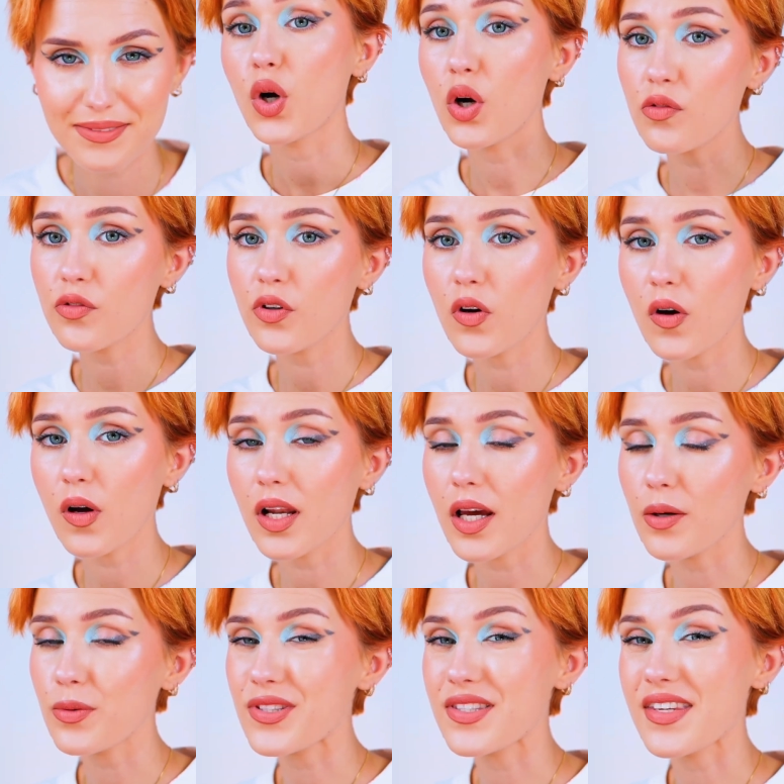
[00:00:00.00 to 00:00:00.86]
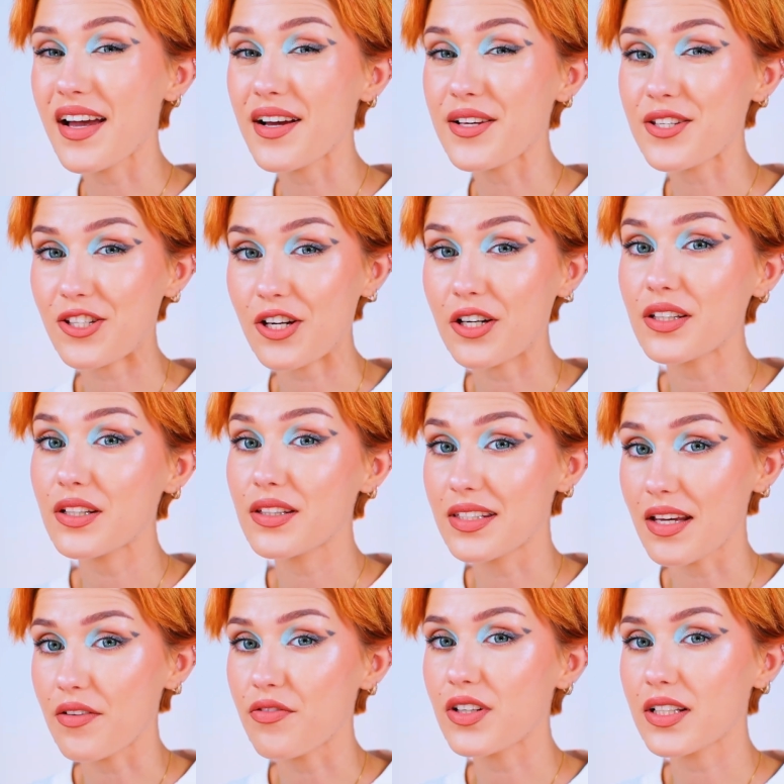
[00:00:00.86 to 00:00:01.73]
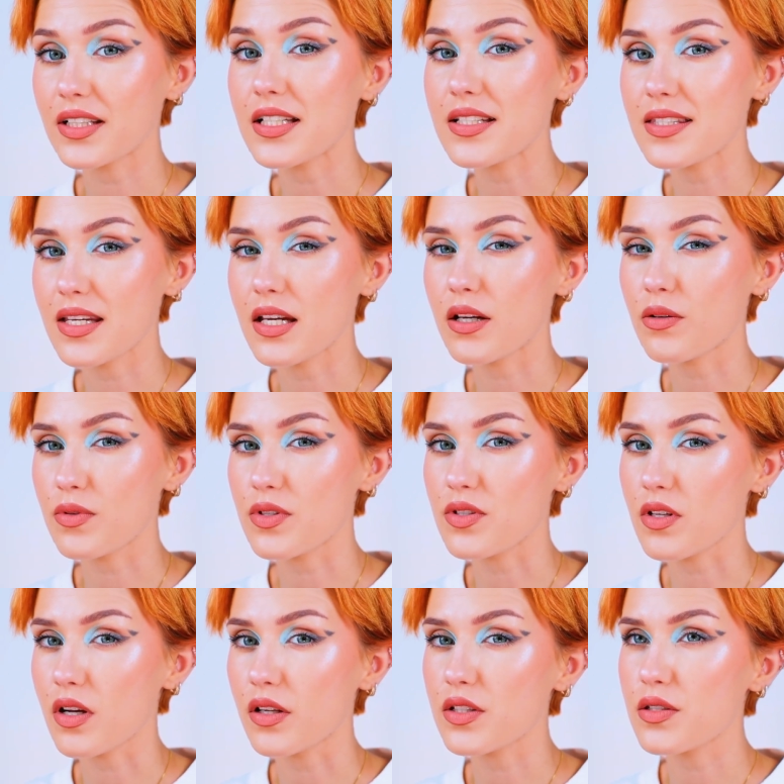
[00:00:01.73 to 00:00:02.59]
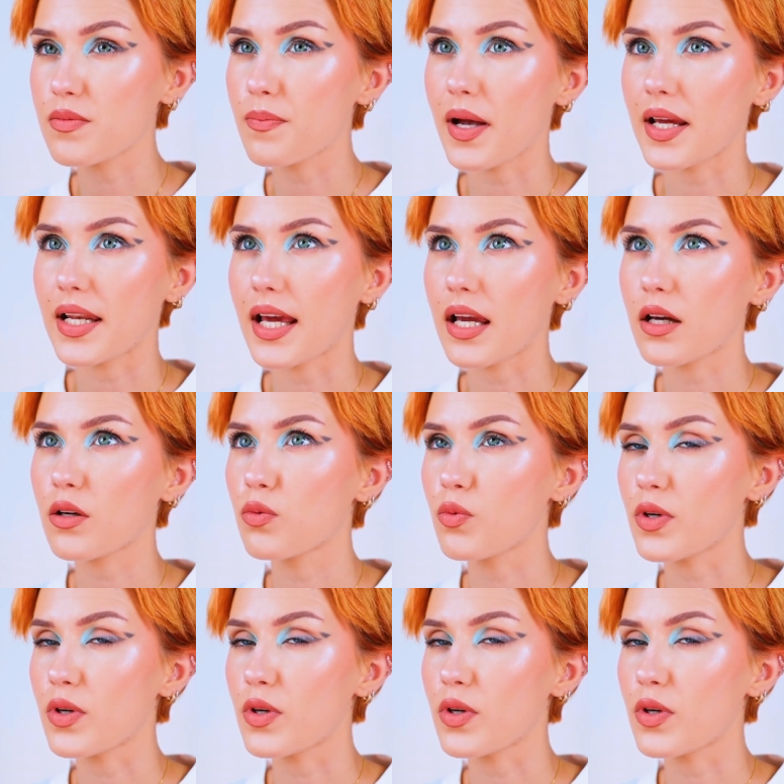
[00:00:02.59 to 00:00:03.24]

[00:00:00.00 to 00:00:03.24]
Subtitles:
Overall, I would say I started definitely seeing results by like